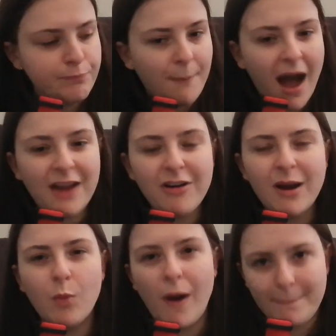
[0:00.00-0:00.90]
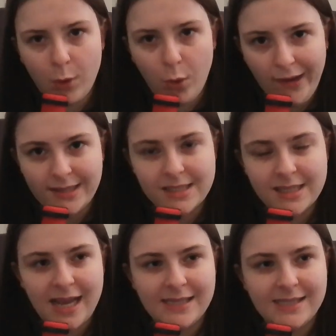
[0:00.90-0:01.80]
Maya, at one point,
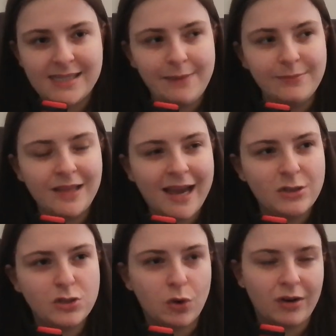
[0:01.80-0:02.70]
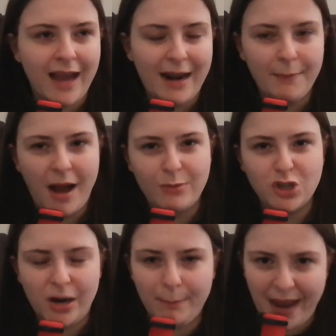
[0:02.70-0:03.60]
it seemed like Dorian and Maya were
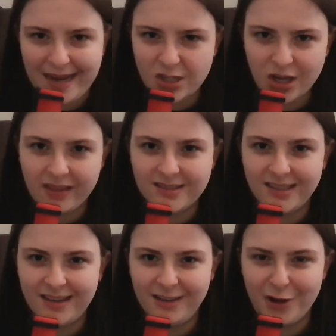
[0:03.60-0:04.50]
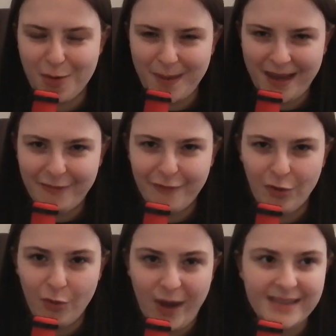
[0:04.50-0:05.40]
trying to bait each other to go pit
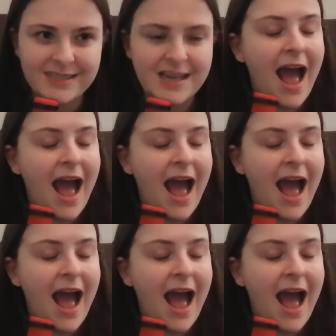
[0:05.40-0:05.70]
for wets,